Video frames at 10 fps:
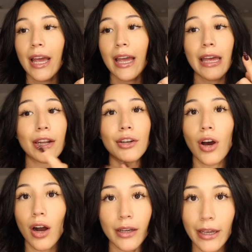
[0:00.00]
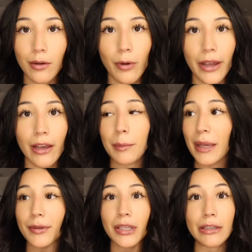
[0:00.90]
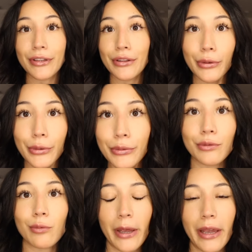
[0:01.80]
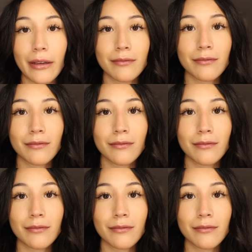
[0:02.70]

and not gain weight maybe even lose weight